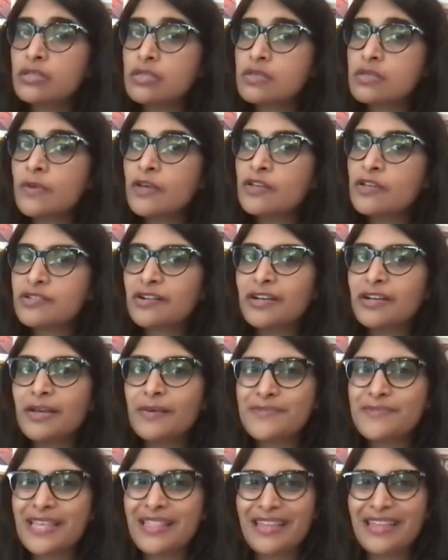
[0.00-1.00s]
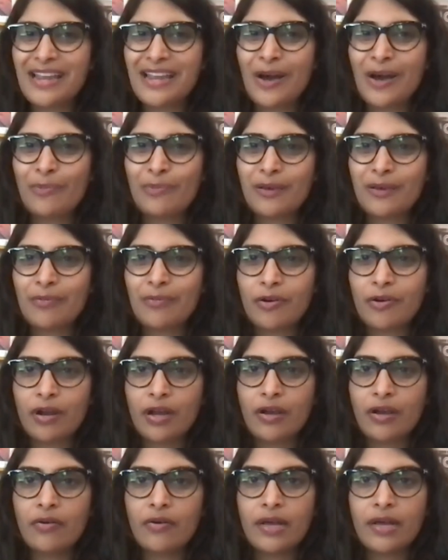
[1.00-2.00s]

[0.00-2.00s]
small startups and then helped them grow.